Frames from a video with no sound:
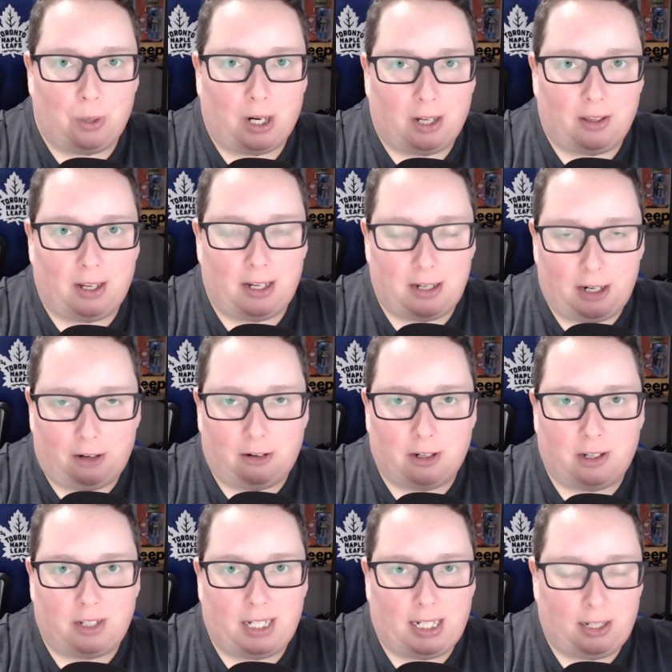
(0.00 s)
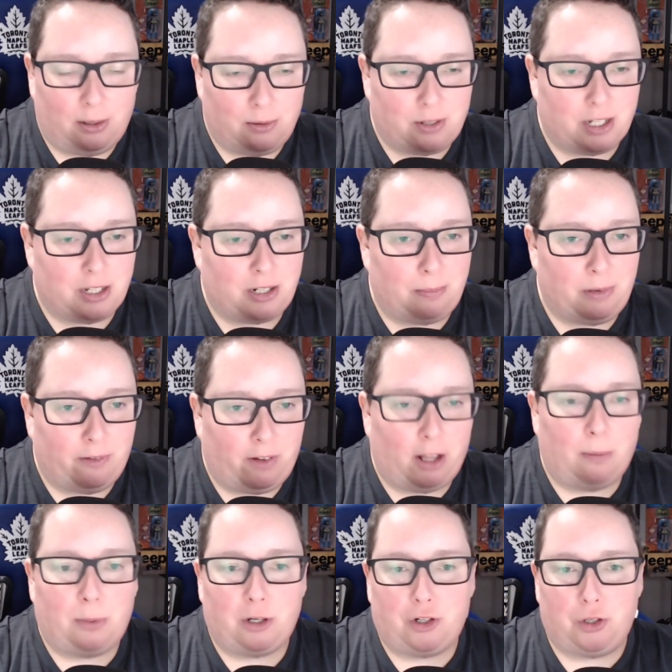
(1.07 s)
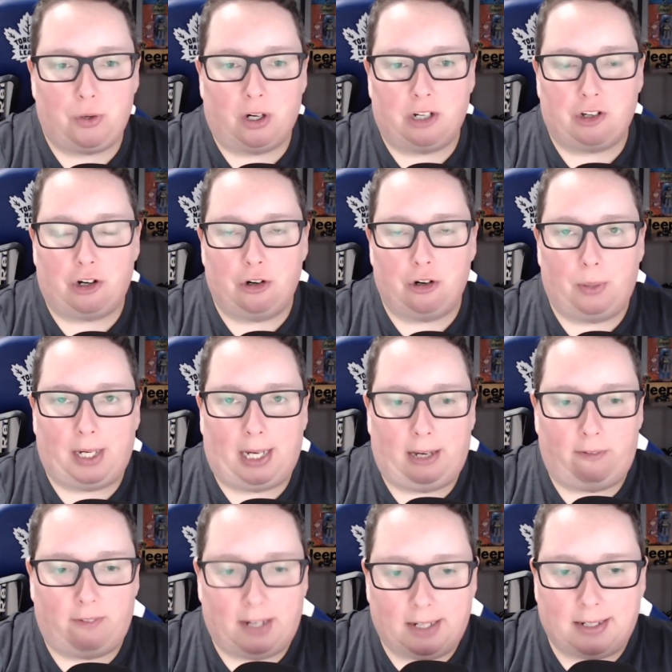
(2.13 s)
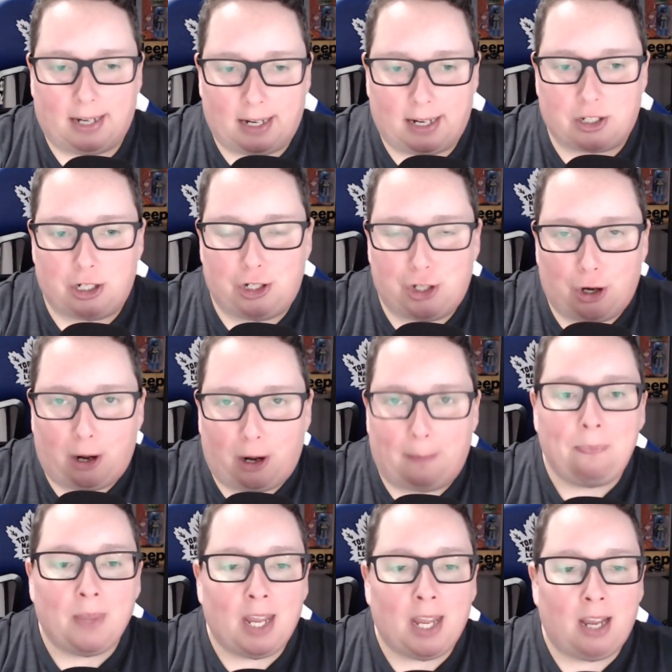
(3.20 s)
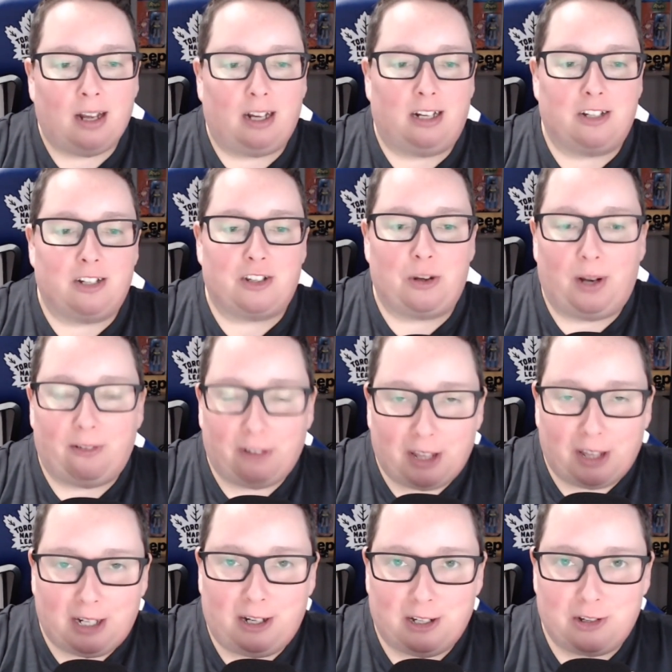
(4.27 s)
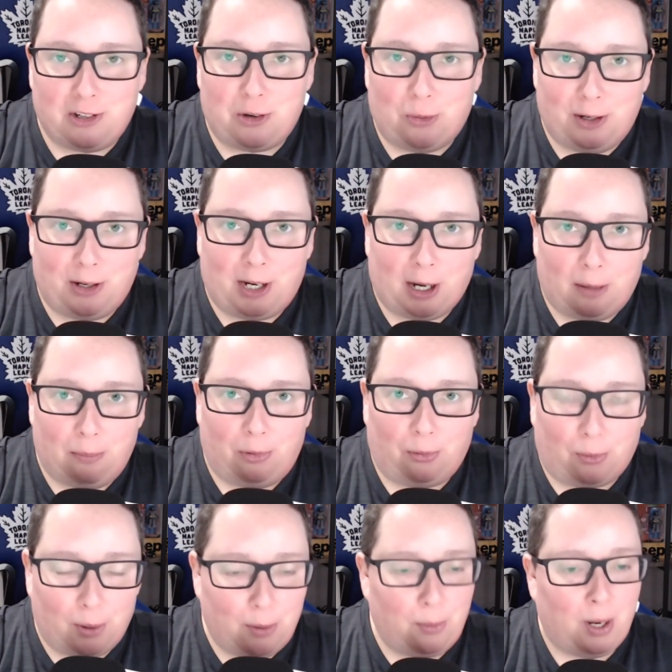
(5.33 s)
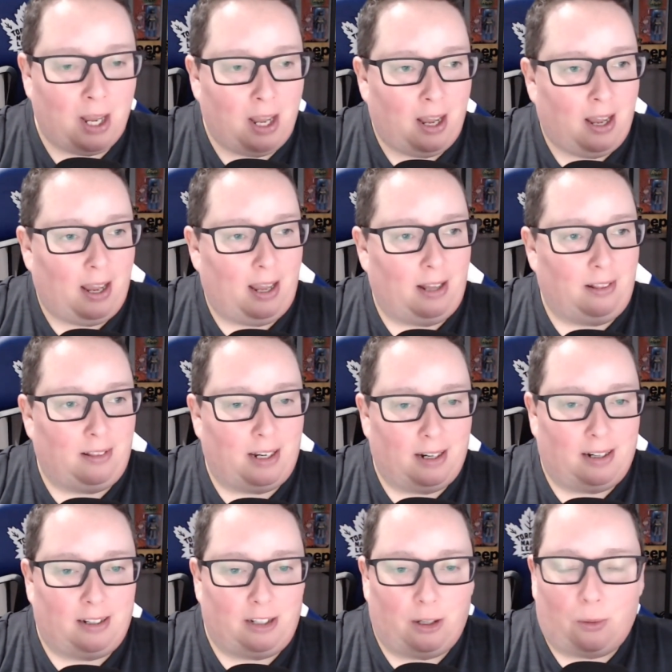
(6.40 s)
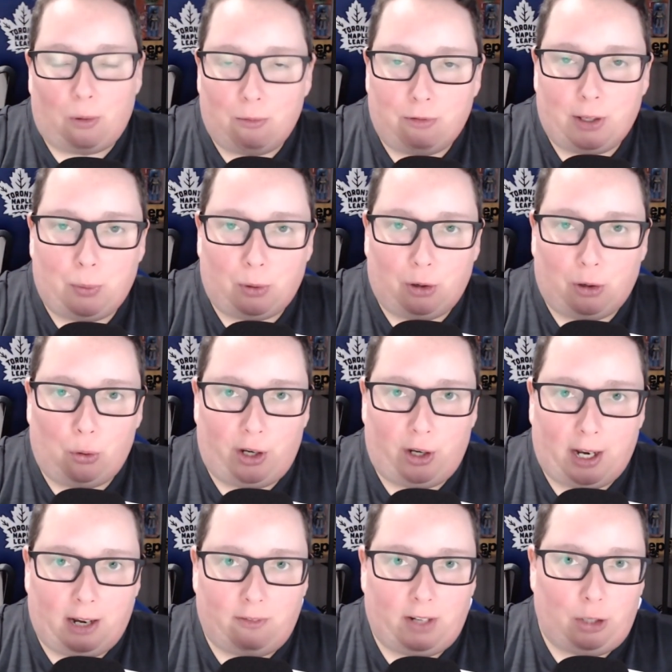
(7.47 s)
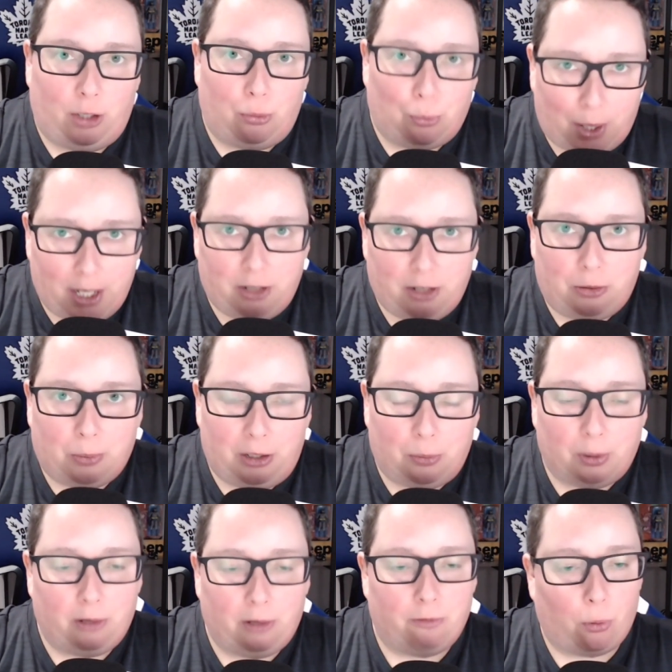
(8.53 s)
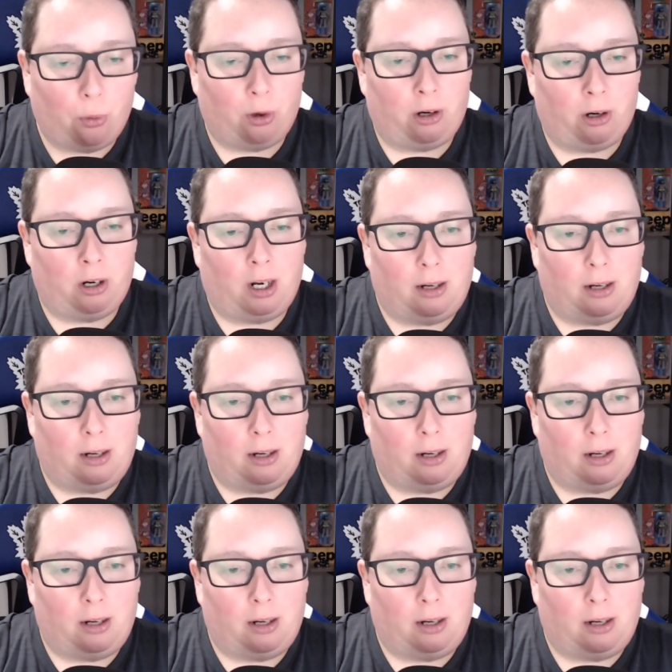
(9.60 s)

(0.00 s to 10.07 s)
the Hedera ecosystem developers. You guys are doing a fantastic job. So everything is going to come through, and hopefully we're going to have a great 2024